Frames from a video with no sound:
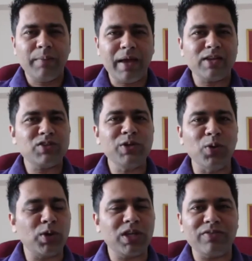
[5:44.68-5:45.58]
I'm actually
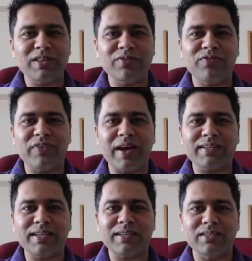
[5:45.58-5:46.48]
okay with the
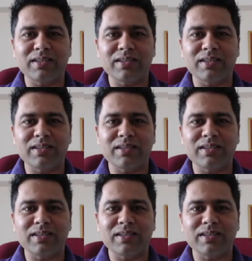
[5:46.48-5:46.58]
fact that